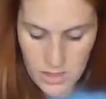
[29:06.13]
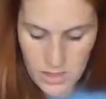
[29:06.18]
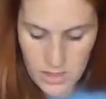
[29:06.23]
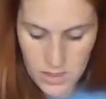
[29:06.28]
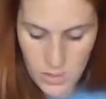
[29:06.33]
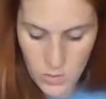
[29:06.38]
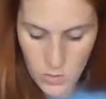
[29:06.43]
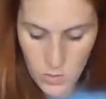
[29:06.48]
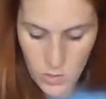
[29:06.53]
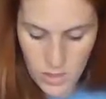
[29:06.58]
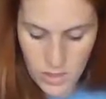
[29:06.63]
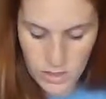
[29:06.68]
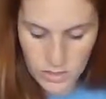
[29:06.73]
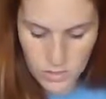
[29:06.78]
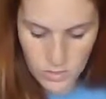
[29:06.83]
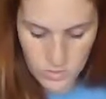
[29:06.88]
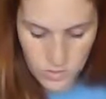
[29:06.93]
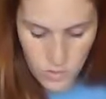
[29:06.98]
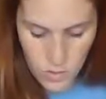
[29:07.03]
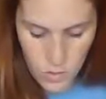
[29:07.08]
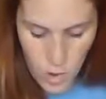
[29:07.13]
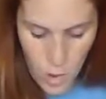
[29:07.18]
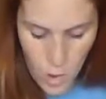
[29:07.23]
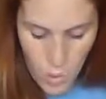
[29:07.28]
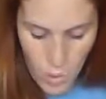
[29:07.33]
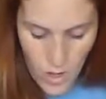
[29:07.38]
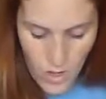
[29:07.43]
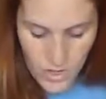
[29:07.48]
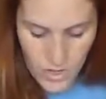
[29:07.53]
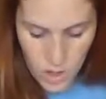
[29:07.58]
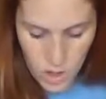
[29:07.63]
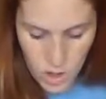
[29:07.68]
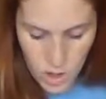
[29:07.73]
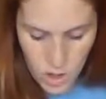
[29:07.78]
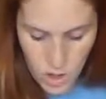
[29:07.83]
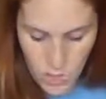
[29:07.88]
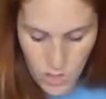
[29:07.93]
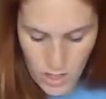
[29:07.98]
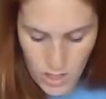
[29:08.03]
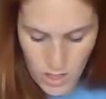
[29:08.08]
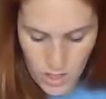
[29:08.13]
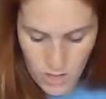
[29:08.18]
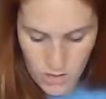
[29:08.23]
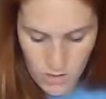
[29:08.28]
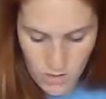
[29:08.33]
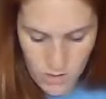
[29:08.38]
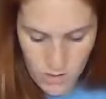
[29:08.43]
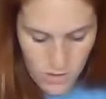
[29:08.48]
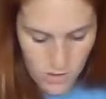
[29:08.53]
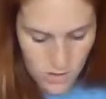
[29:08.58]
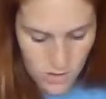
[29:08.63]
in to where it's no white showing.